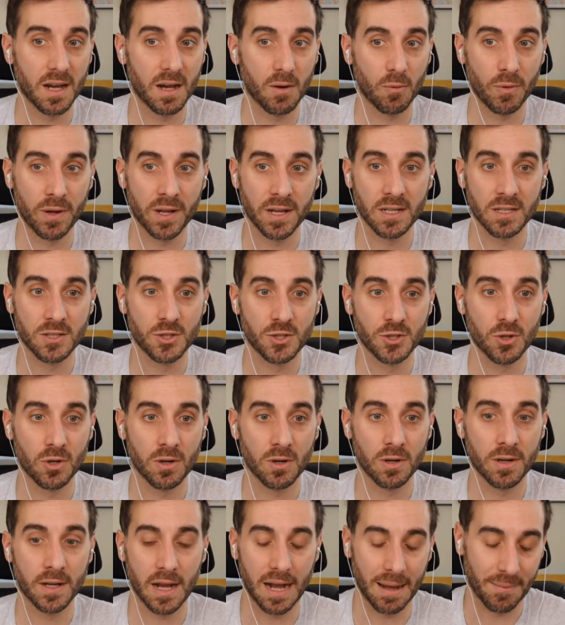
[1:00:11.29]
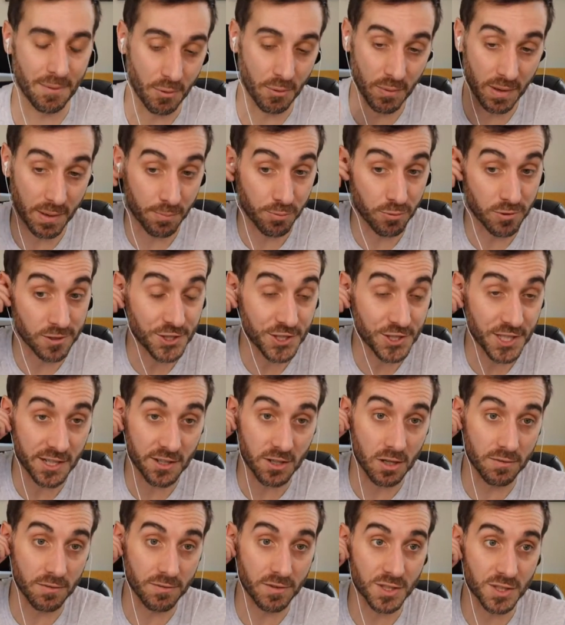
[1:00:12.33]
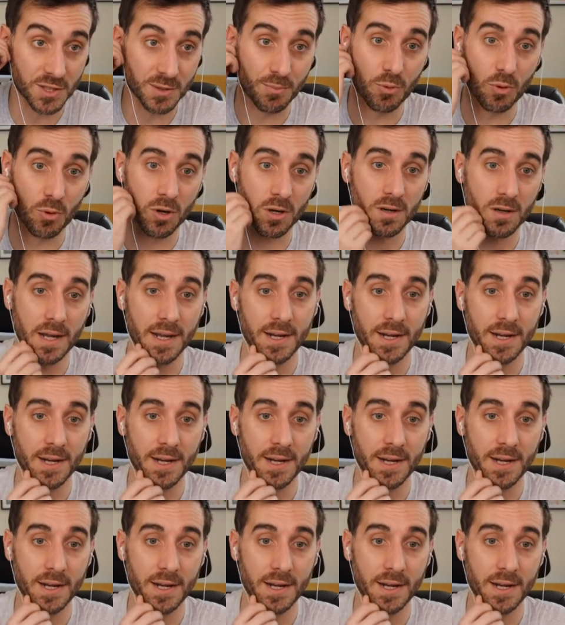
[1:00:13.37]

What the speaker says: we enjoy, we appreciate all the support.